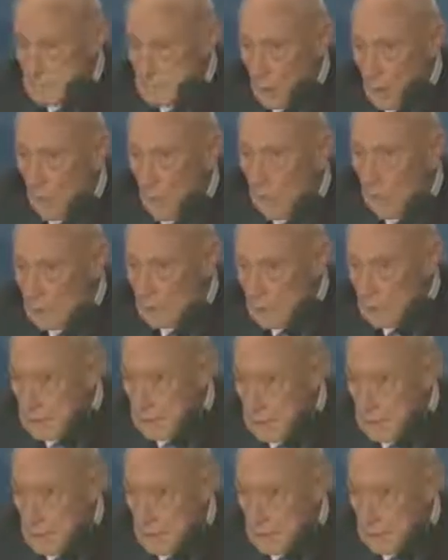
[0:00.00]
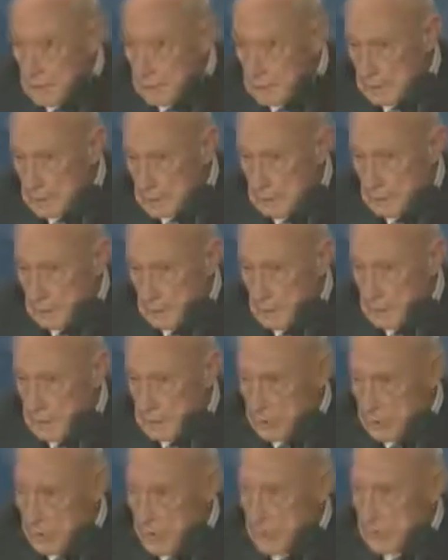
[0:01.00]
over the years to
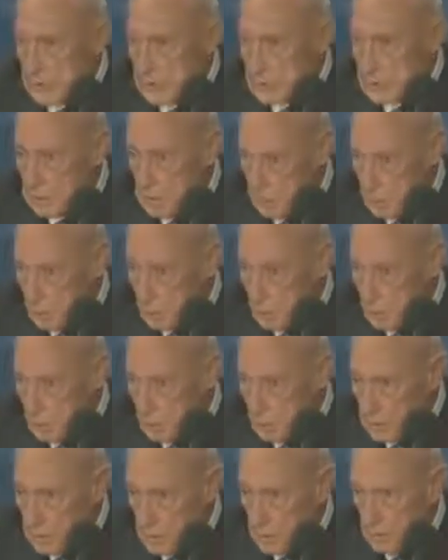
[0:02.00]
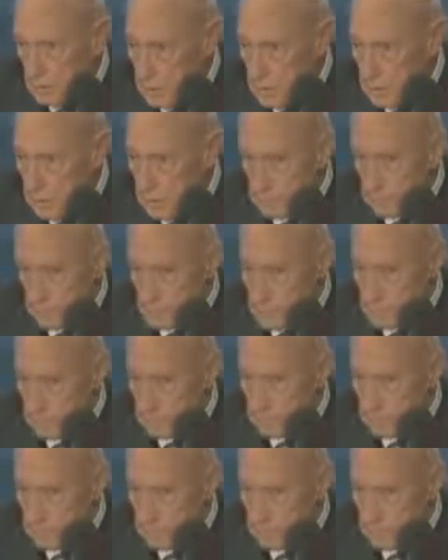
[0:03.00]
change the course of history.